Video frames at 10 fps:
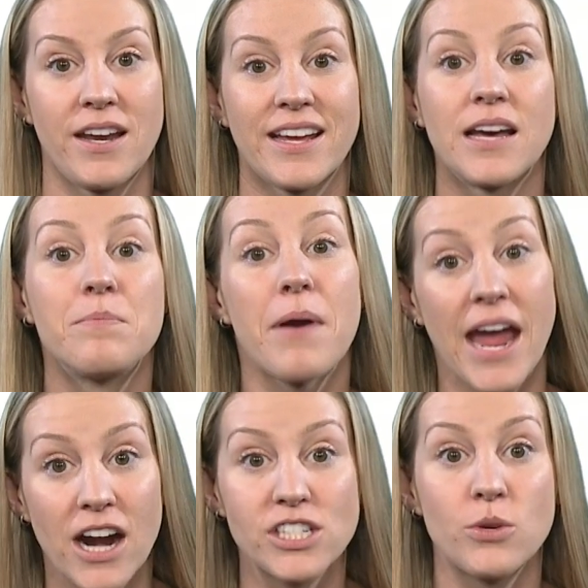
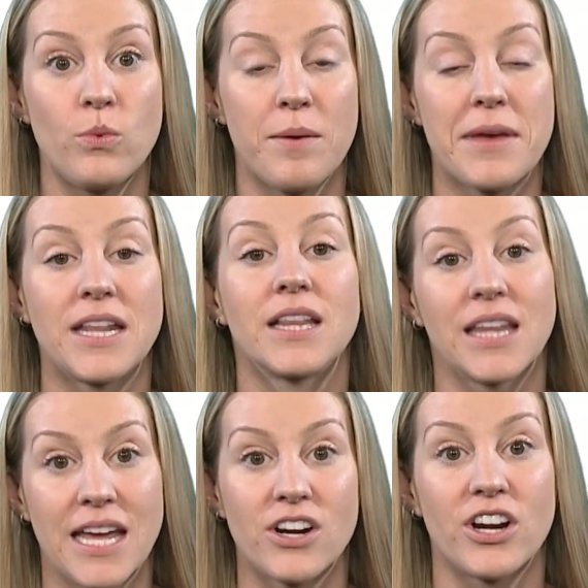compared to women
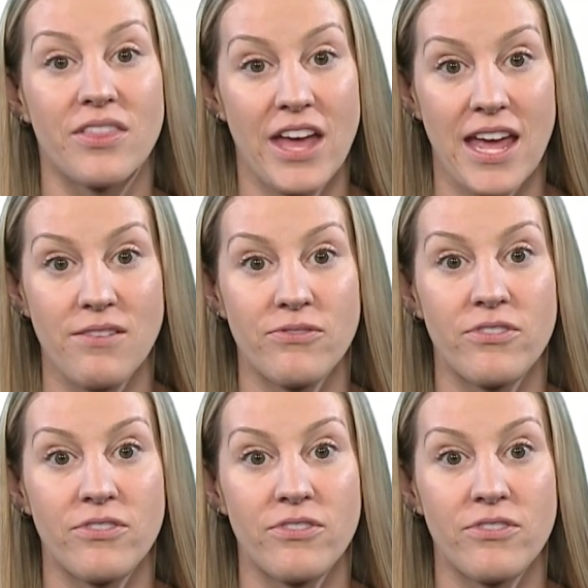later in life.